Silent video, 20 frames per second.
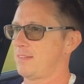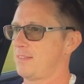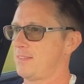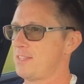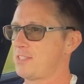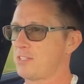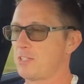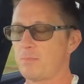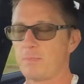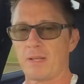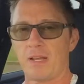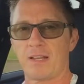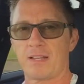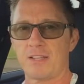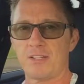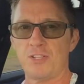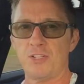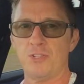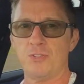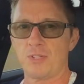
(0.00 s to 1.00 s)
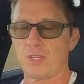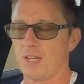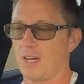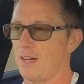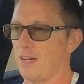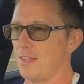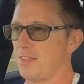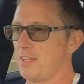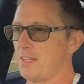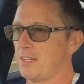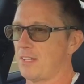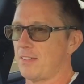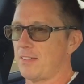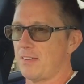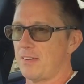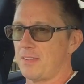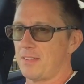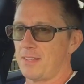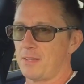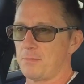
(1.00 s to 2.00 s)
this could be like a new car that you don't know
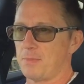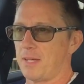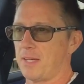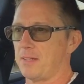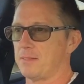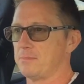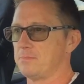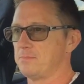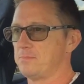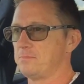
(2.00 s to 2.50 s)
anything about.